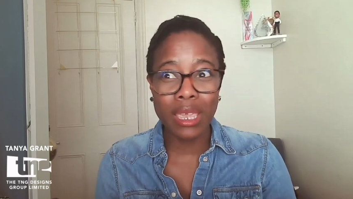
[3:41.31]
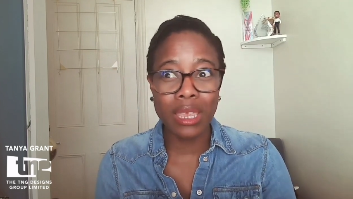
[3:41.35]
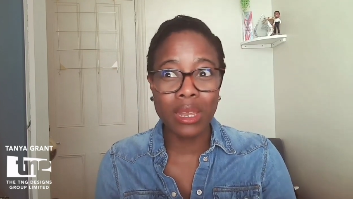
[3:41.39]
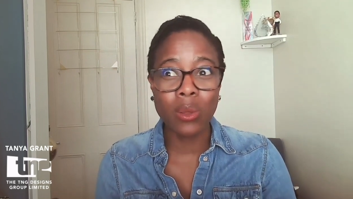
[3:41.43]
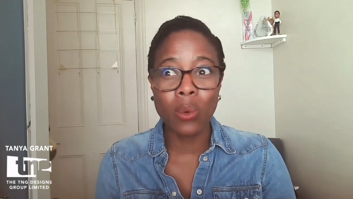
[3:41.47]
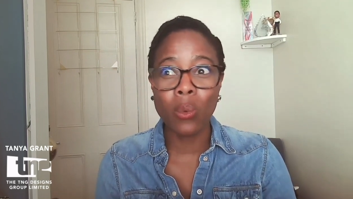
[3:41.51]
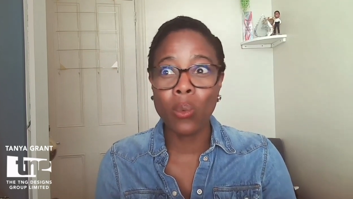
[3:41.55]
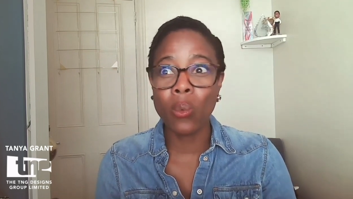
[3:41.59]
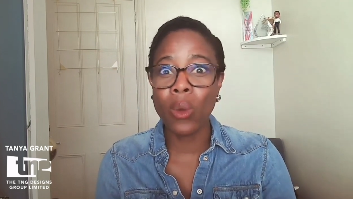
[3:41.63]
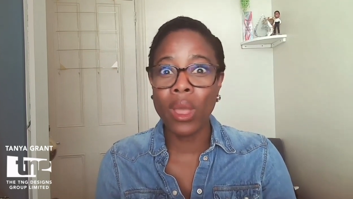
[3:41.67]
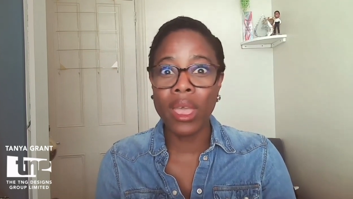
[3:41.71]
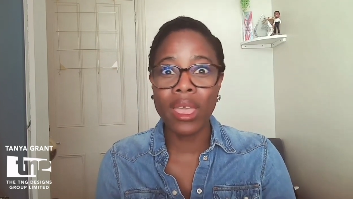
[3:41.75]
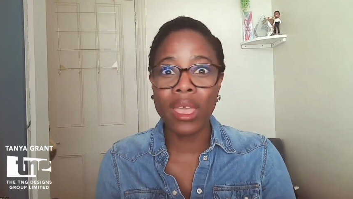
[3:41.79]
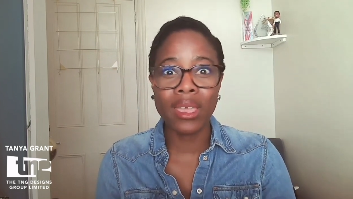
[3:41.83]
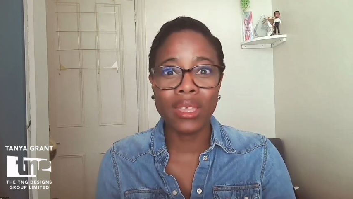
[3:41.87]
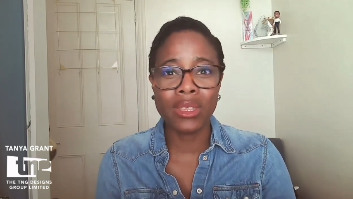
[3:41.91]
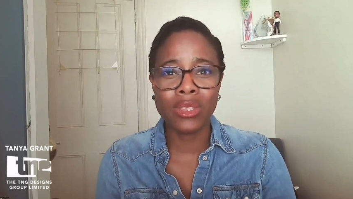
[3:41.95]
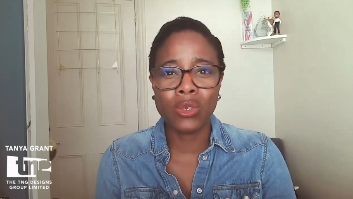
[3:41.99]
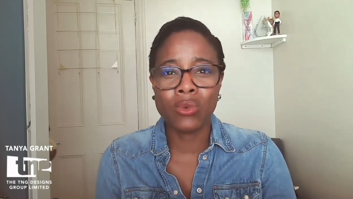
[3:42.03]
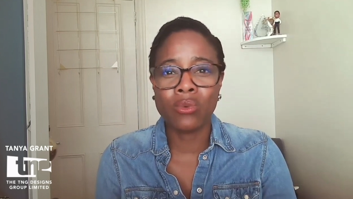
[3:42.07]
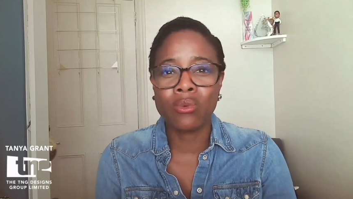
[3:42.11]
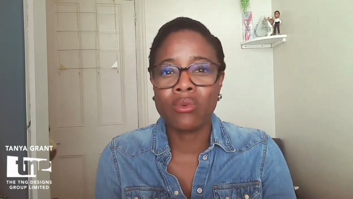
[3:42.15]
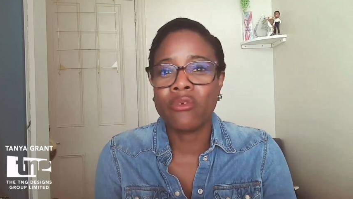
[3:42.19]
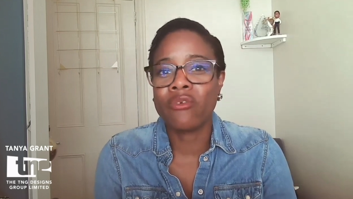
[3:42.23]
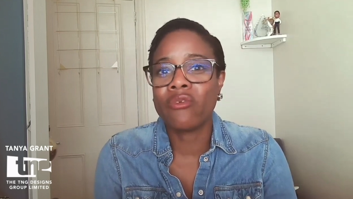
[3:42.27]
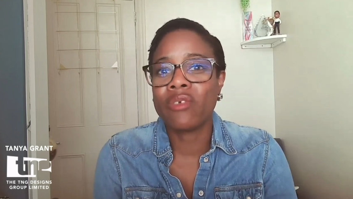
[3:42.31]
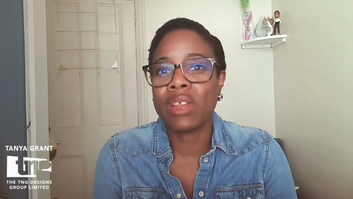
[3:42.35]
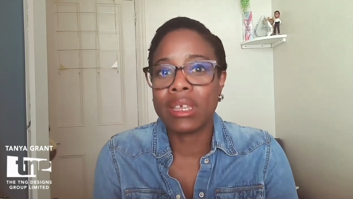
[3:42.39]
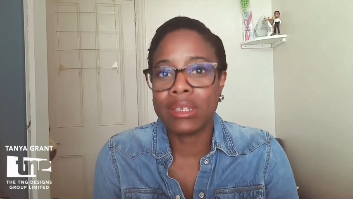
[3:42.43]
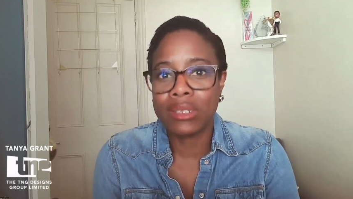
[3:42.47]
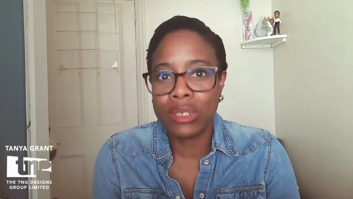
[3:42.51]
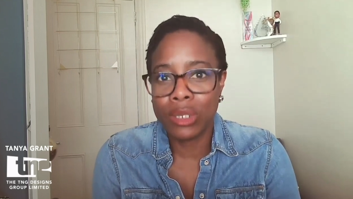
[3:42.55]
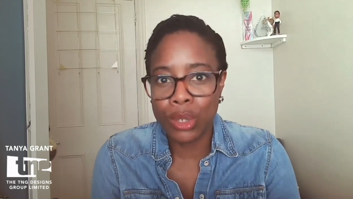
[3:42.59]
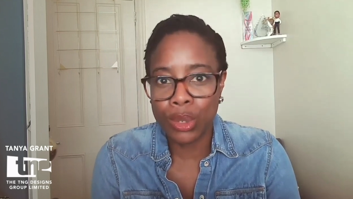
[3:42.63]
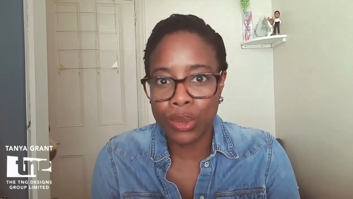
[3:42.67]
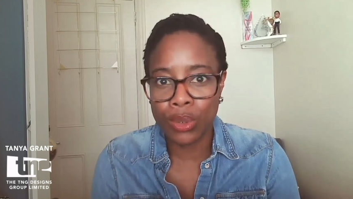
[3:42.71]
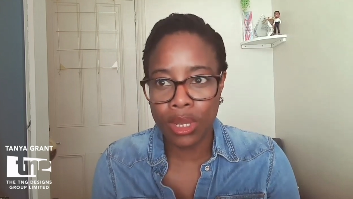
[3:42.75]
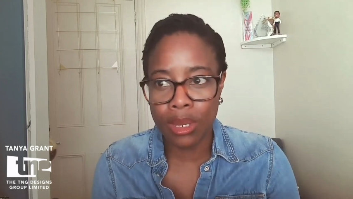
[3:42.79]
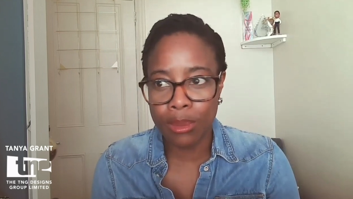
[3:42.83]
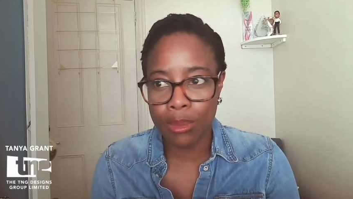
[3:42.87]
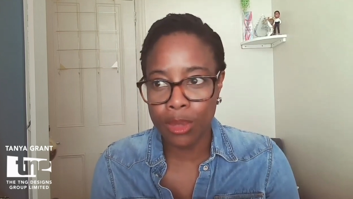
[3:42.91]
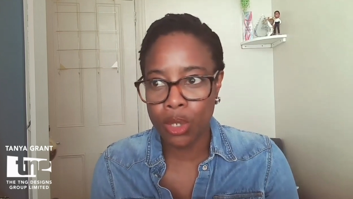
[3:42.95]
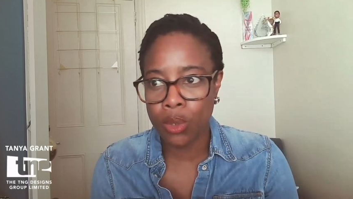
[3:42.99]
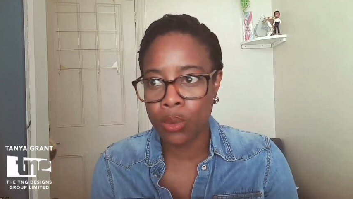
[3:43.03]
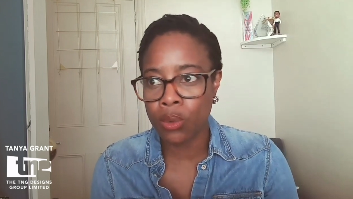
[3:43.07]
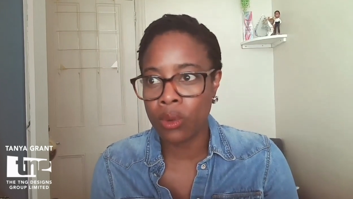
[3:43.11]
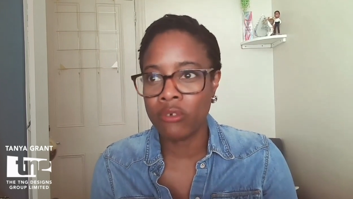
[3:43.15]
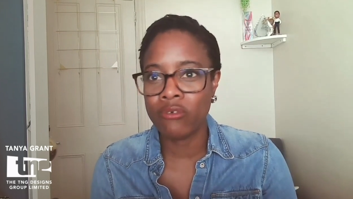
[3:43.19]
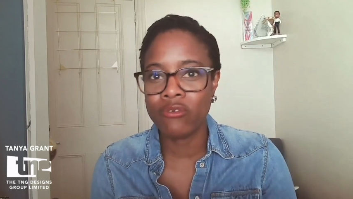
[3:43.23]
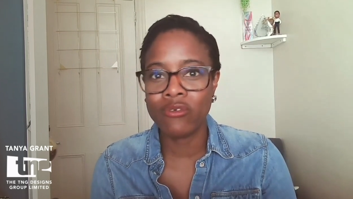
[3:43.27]
in a way to reflect a dream,
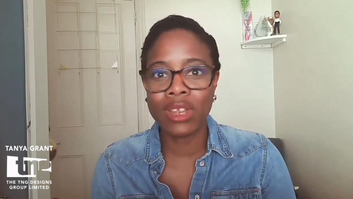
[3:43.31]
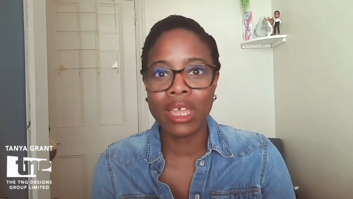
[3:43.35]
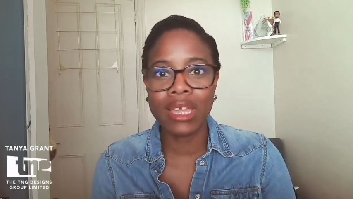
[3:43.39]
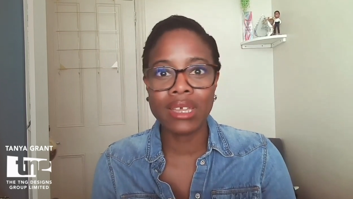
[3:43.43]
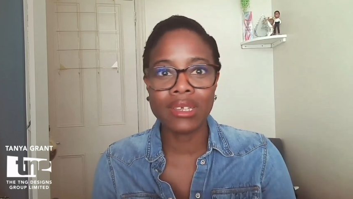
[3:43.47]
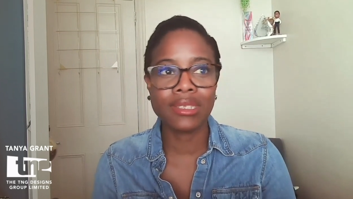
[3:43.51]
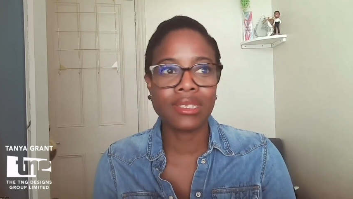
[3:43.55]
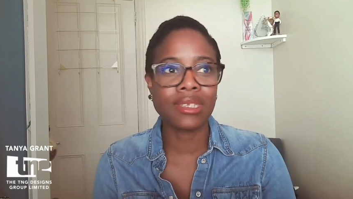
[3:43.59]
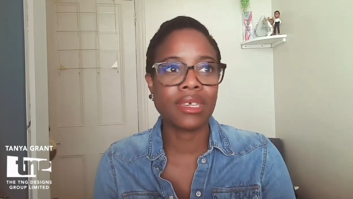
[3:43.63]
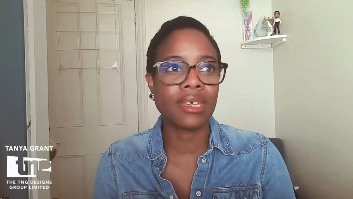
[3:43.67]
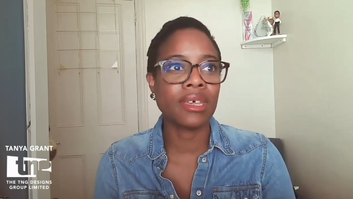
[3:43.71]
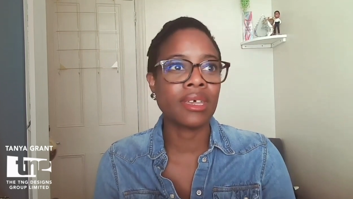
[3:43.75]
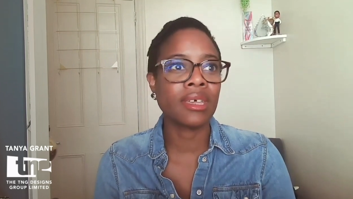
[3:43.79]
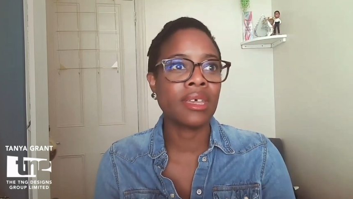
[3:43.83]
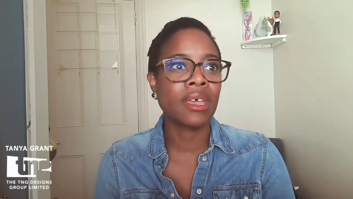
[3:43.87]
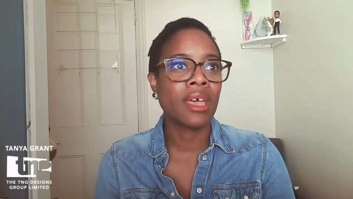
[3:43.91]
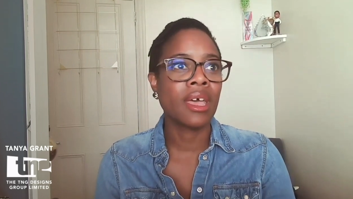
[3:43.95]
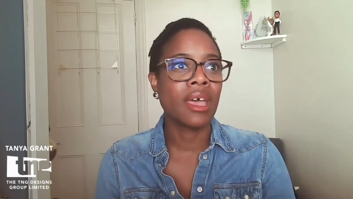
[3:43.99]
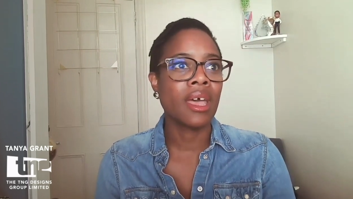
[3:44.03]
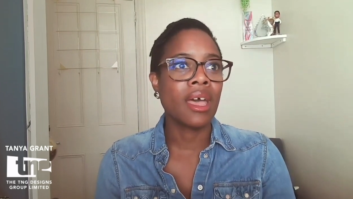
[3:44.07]
to reflect a